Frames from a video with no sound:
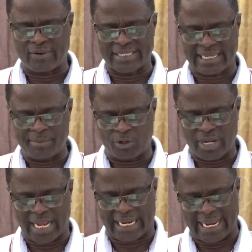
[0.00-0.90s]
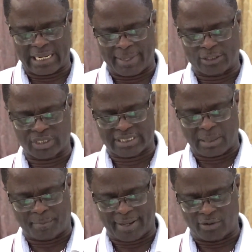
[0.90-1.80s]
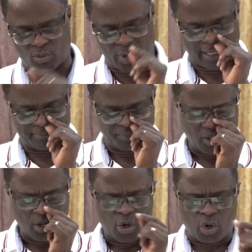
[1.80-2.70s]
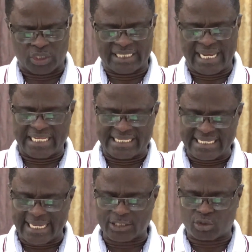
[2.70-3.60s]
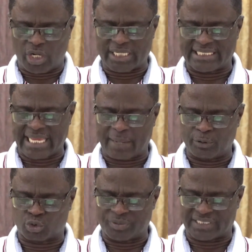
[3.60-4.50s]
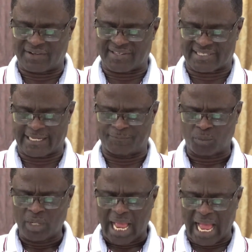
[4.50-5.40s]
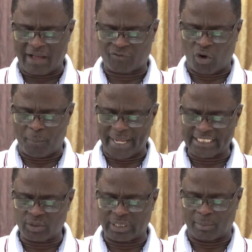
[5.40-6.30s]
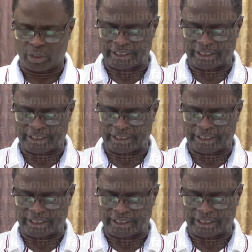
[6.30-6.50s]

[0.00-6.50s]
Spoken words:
eduasa minu ne kan ne Matthew sampanim no a o se na Jesus called his disciples to himself and said, I have compassion on the